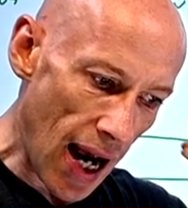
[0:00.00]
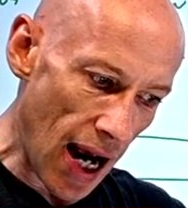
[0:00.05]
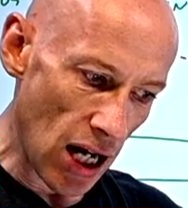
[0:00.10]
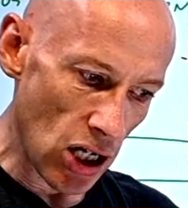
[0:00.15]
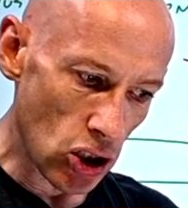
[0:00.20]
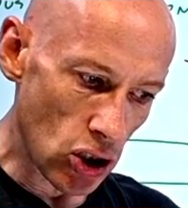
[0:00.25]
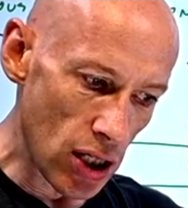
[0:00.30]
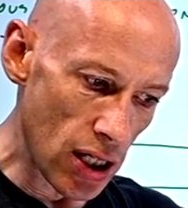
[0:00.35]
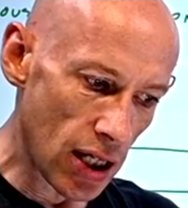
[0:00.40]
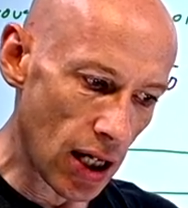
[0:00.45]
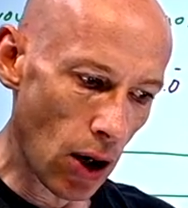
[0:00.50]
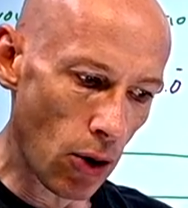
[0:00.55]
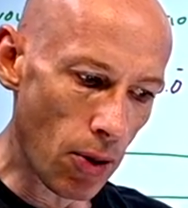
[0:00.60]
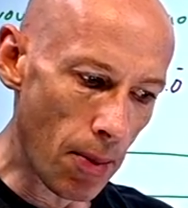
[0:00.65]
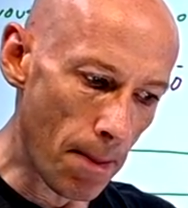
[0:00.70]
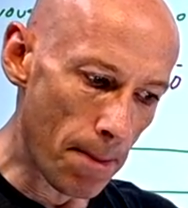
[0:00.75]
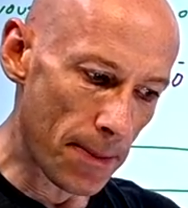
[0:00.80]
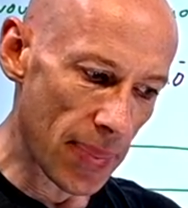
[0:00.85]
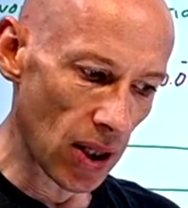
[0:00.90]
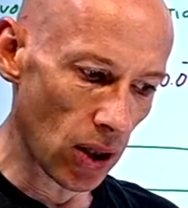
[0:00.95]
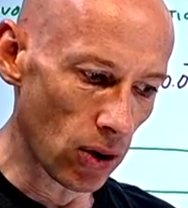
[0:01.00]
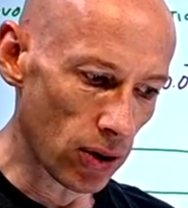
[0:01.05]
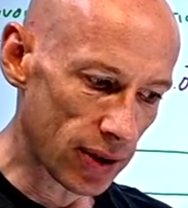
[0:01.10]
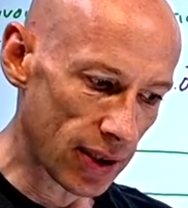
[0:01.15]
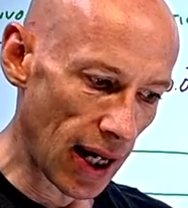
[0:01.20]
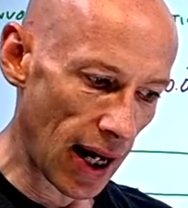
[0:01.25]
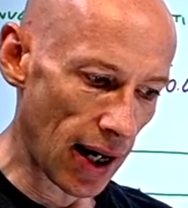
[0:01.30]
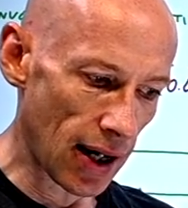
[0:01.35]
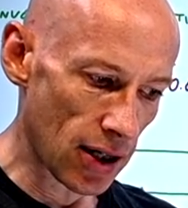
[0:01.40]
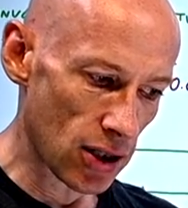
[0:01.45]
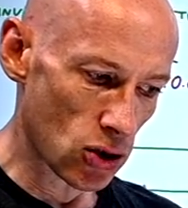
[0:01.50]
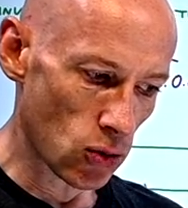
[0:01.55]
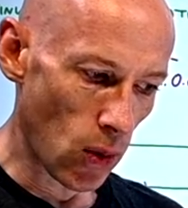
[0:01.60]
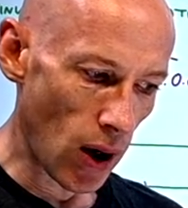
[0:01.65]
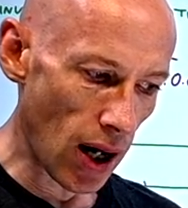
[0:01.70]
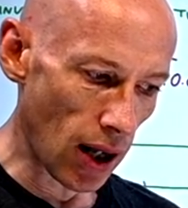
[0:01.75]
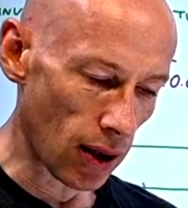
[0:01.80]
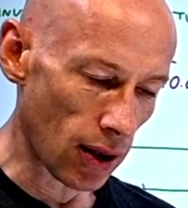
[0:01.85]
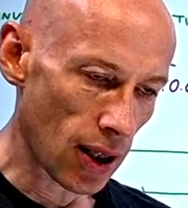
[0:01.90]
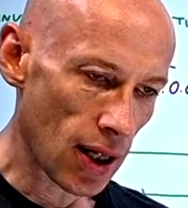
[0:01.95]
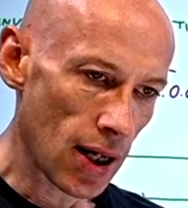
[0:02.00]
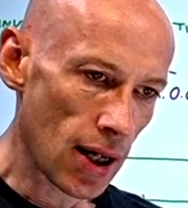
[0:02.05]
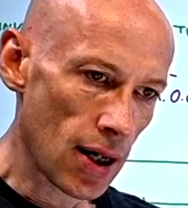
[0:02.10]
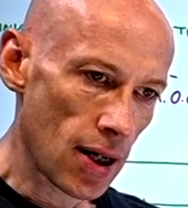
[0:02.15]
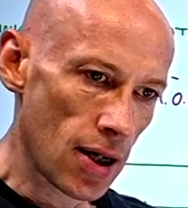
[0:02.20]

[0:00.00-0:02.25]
Actually go and build that as well.